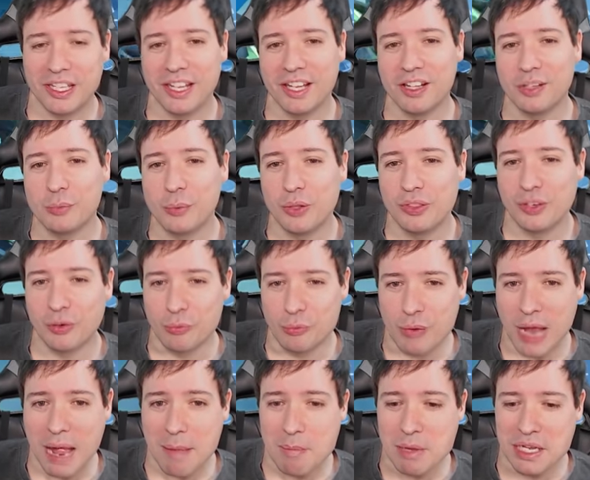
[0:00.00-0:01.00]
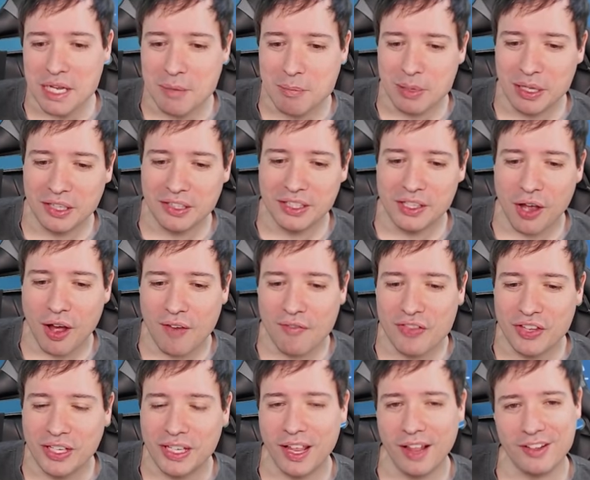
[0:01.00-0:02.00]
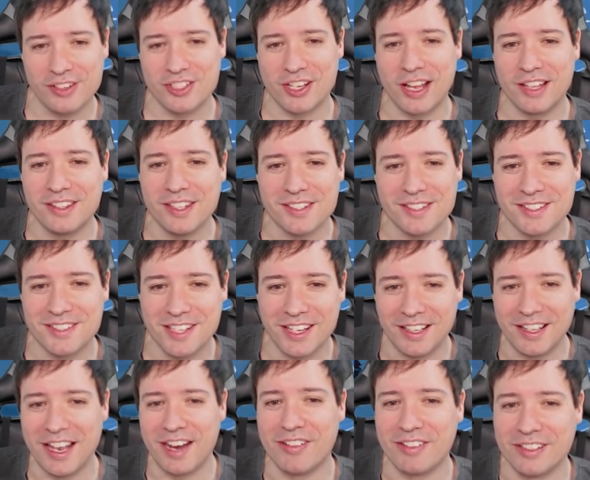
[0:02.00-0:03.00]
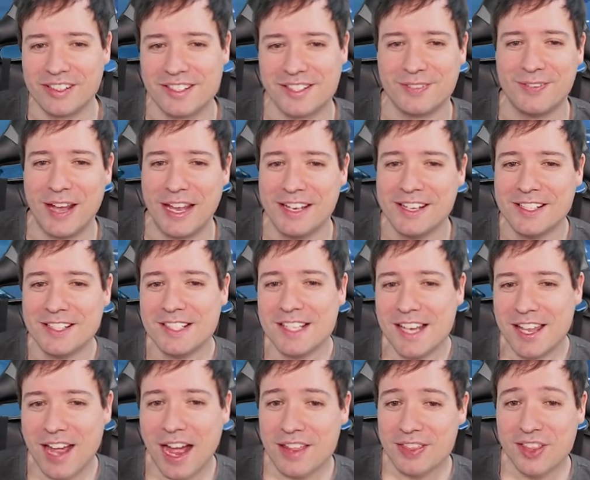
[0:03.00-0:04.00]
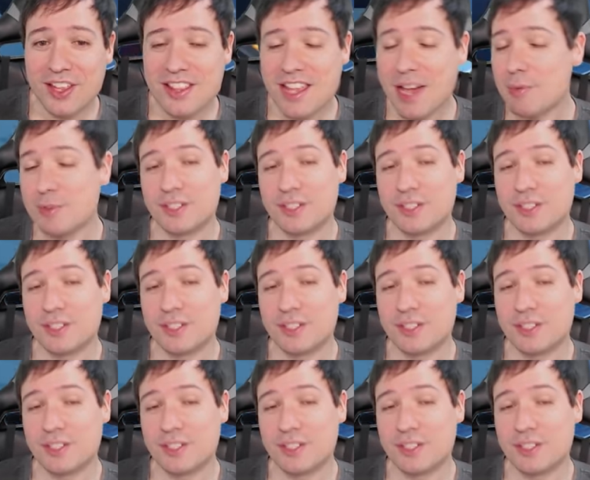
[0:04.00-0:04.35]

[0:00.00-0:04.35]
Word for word: kill with the ramming ability of the kill shot. This is hilarious, man. I think that